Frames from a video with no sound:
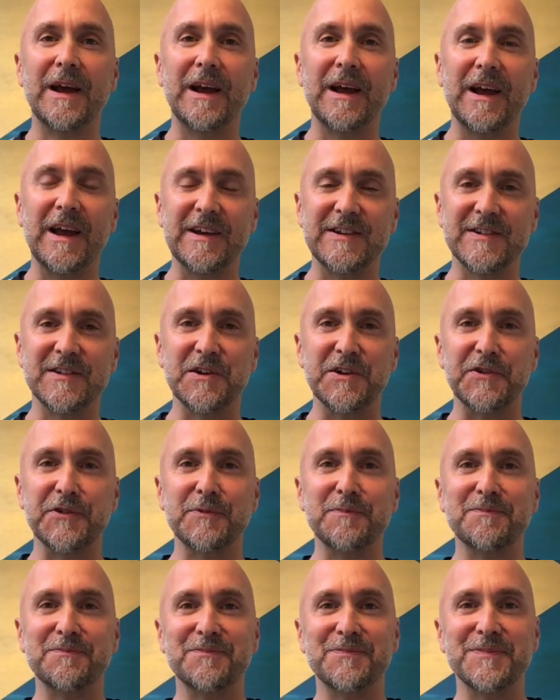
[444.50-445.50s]
Excellent.
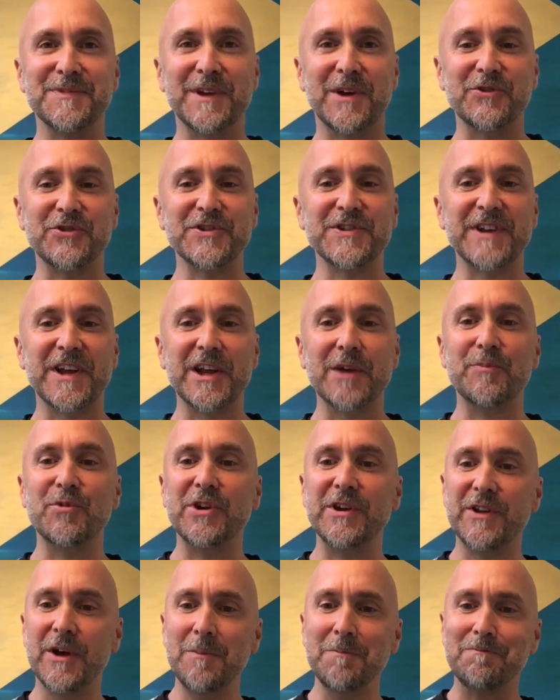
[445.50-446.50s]
Now just take a
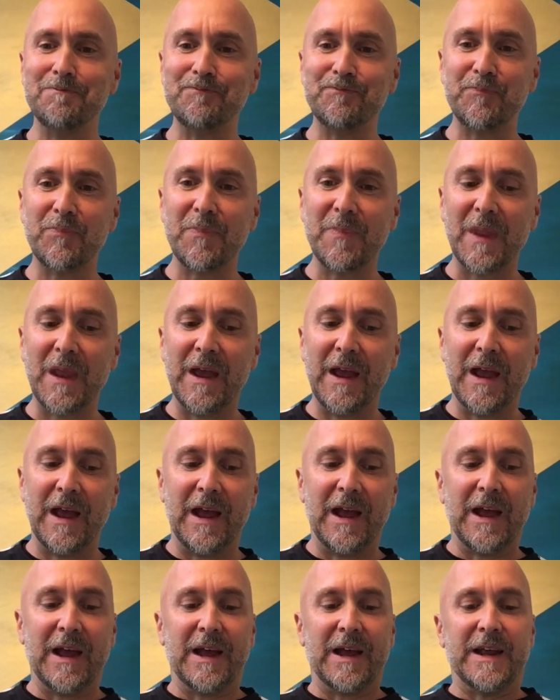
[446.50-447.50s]
breather.
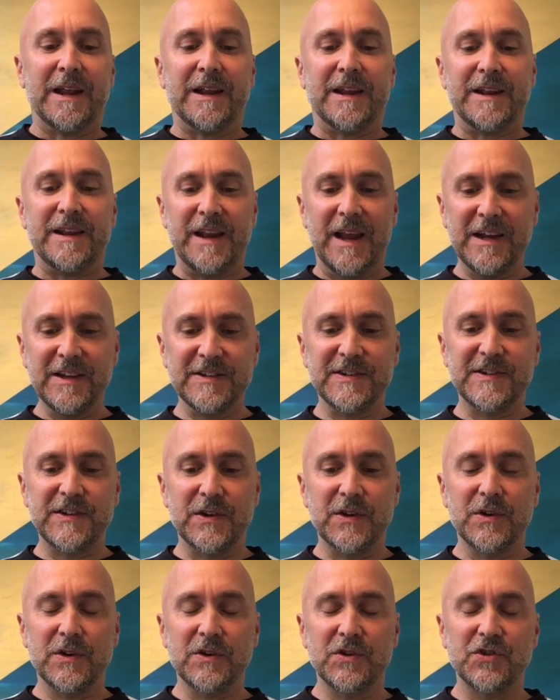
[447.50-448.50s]
Next,
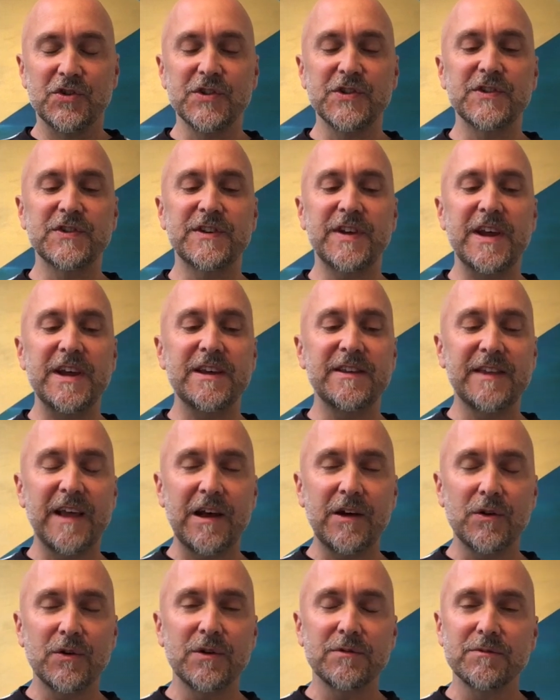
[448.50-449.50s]
just take
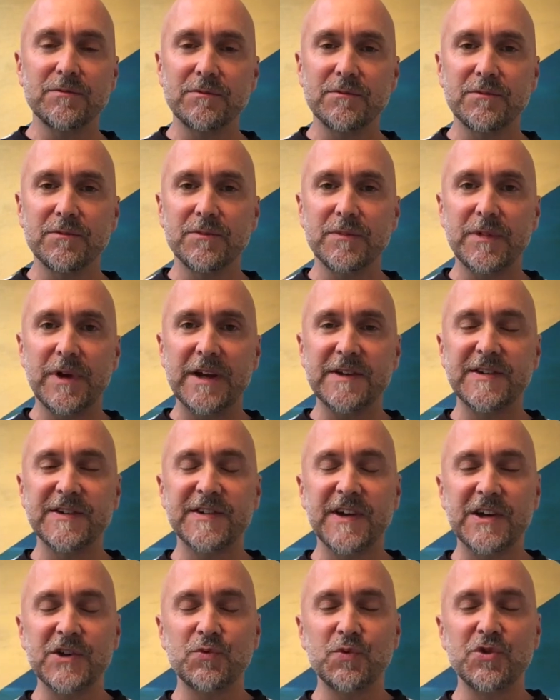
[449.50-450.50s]
that
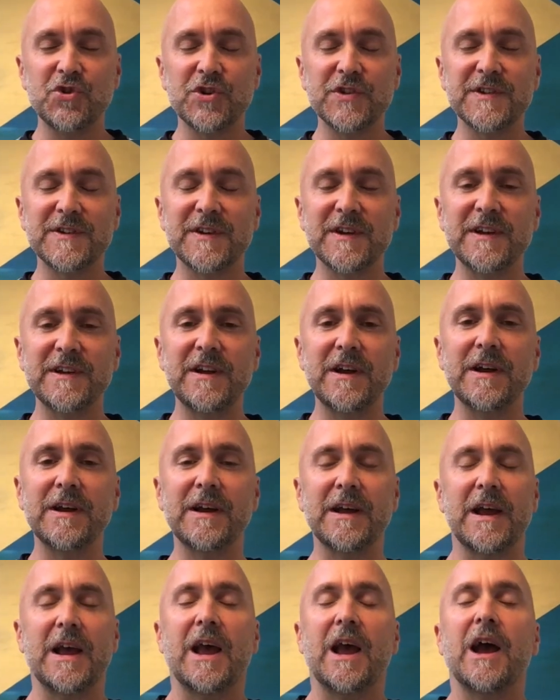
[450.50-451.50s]
exercise we just
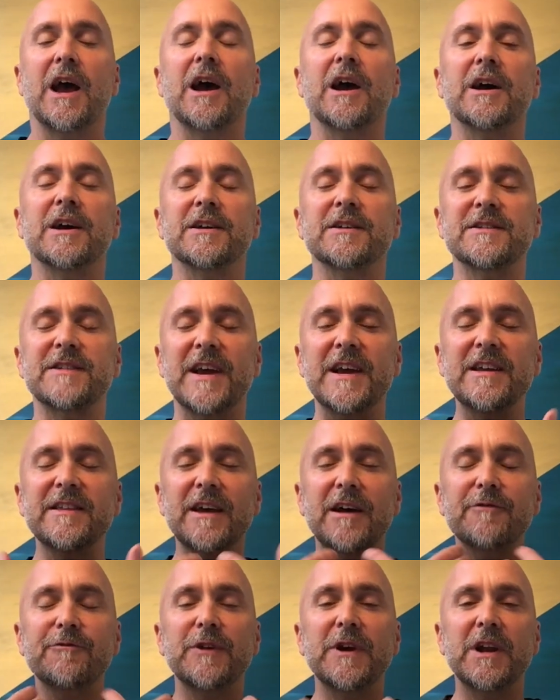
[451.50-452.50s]
did. Take
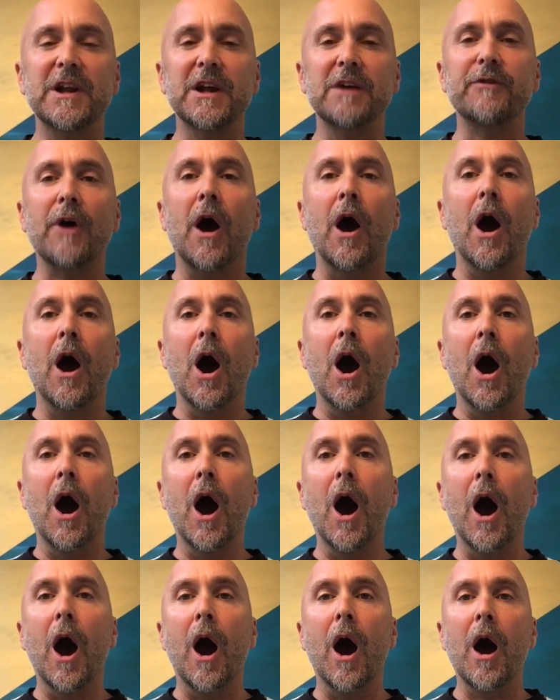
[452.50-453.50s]
that feeling of
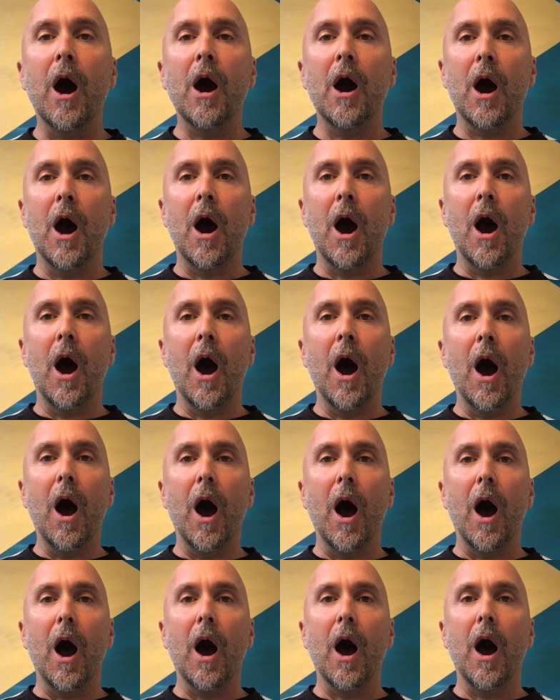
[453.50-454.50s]
huh,
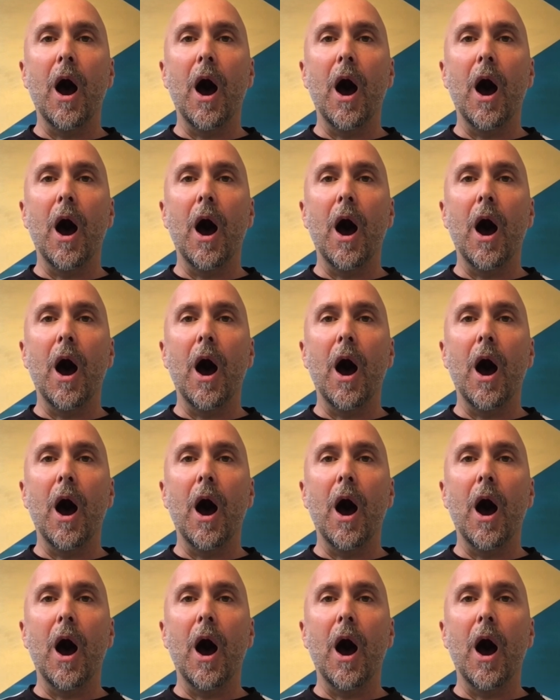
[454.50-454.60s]
huh,